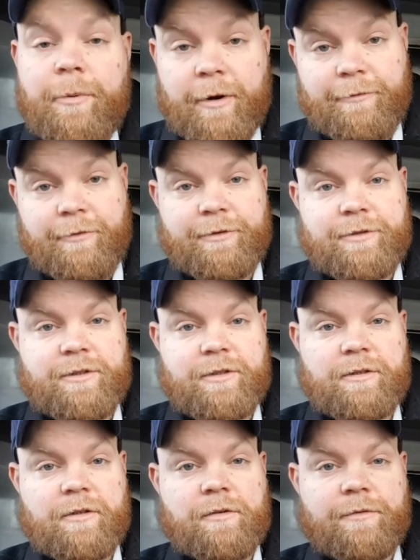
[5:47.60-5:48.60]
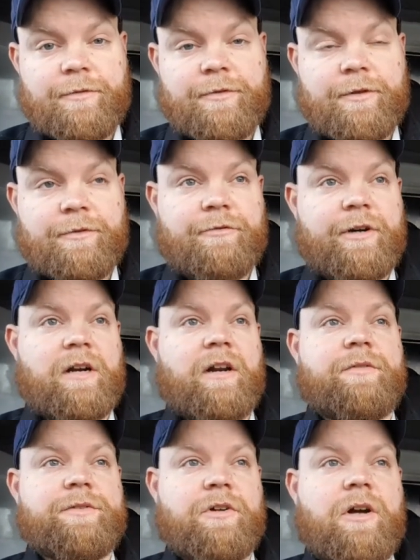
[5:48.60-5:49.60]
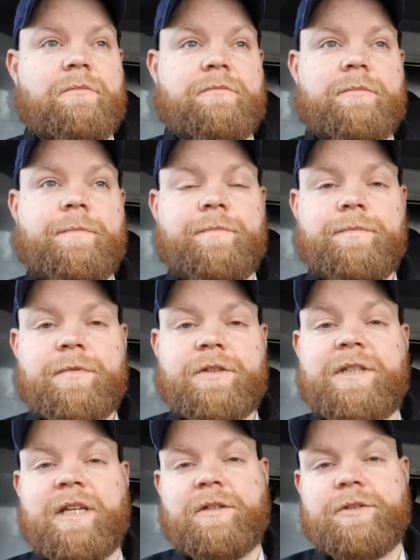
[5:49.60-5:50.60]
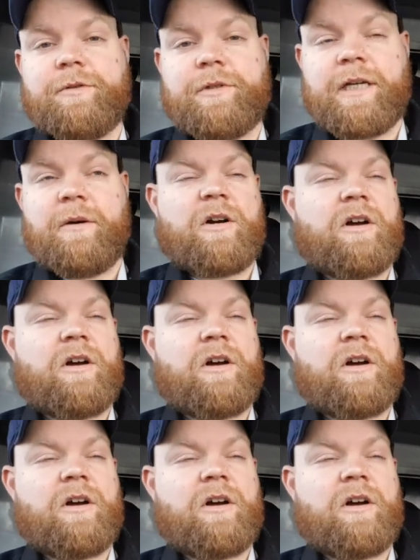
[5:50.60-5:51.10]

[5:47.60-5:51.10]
preference of the 3 gloves that I'm sticking to now.